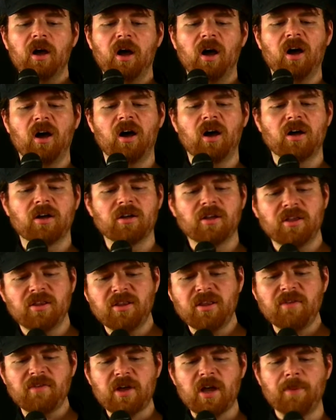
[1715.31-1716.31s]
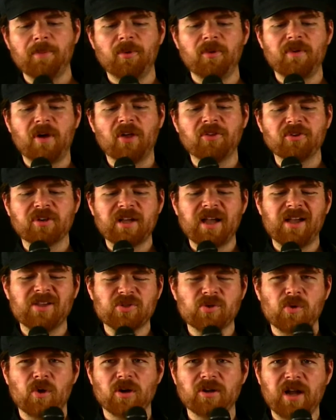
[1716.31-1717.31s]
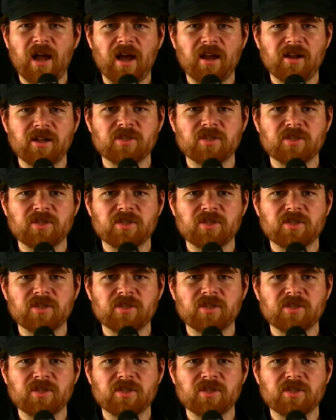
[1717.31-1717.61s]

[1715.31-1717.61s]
and they have a couple of other guys who are not